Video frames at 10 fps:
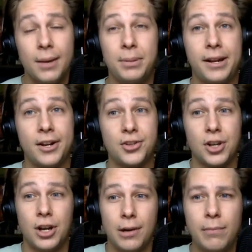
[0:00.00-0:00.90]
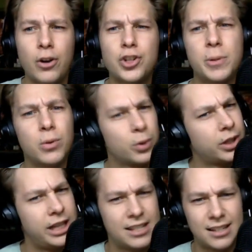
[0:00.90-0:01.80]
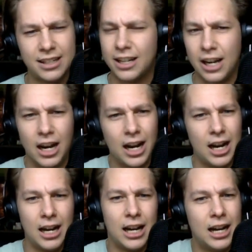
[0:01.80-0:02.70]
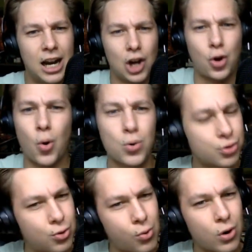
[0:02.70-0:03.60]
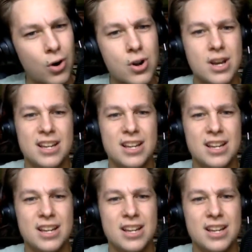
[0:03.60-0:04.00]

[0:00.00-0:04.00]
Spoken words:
because Marchment really isn't a goal scorer.